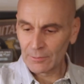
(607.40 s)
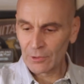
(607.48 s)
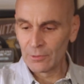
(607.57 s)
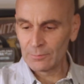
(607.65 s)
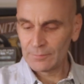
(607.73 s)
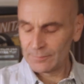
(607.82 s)

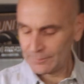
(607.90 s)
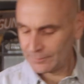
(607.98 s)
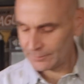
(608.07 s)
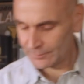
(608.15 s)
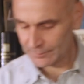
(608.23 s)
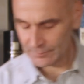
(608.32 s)

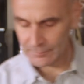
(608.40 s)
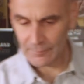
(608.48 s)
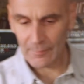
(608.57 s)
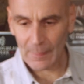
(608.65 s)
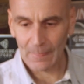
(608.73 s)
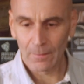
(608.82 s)

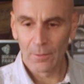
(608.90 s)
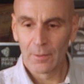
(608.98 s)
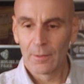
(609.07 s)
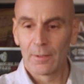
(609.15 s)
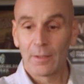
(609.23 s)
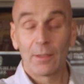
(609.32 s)
go.
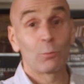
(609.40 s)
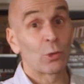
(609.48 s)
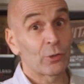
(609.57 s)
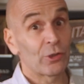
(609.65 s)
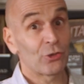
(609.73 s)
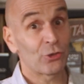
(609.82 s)
We're
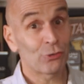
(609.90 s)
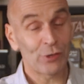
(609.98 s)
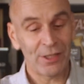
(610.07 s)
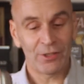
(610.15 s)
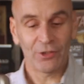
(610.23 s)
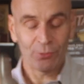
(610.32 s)
going to
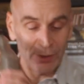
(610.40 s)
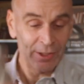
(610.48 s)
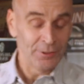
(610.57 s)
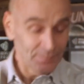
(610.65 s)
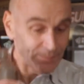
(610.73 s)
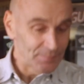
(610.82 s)
strain this one out